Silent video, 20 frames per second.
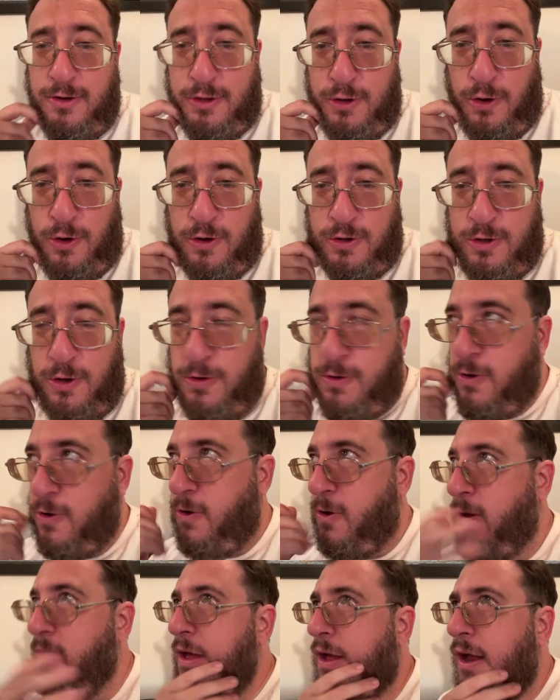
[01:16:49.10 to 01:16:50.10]

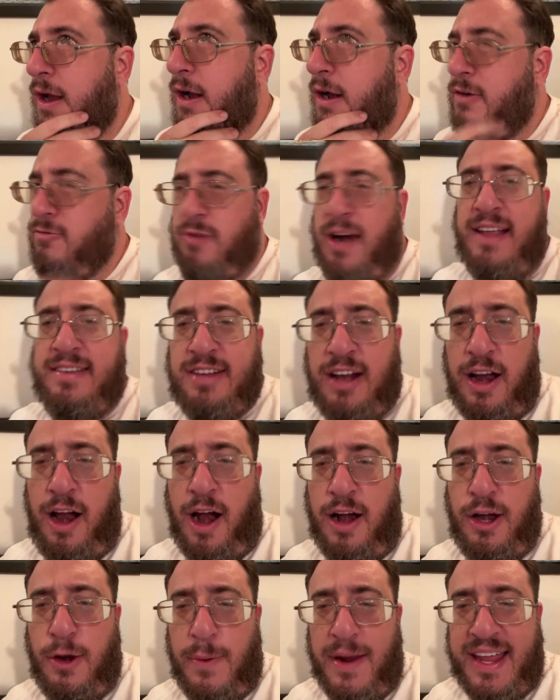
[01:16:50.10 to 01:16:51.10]
cool. Reese, are
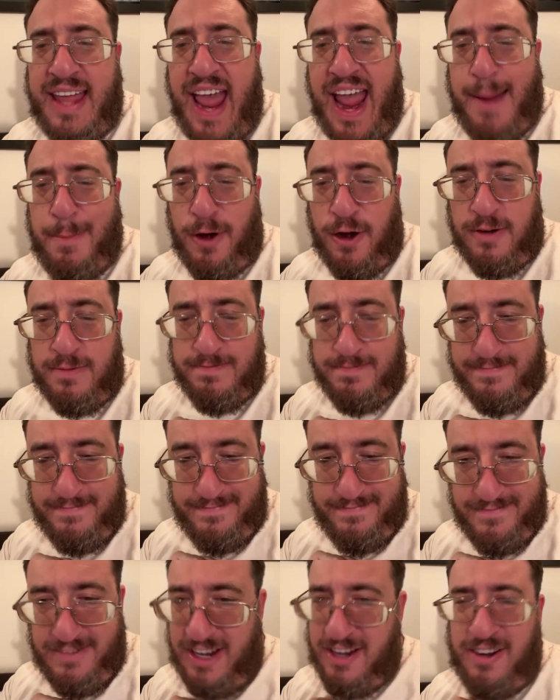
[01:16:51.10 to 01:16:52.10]
you a gamer?
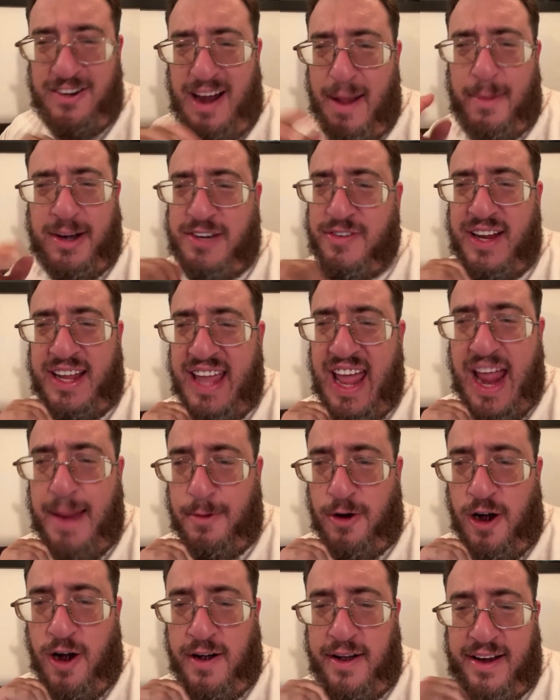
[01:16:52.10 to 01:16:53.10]
You're not much of a gamer,
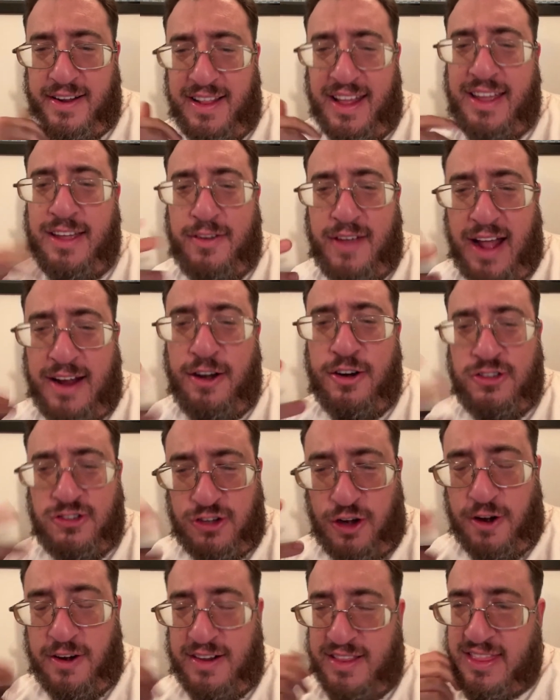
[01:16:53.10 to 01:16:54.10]
are you? Like, you got your
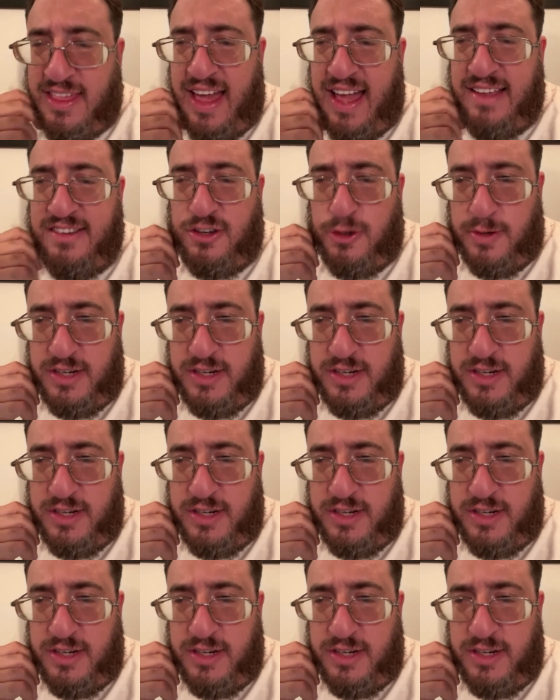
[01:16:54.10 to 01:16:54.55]
certain things you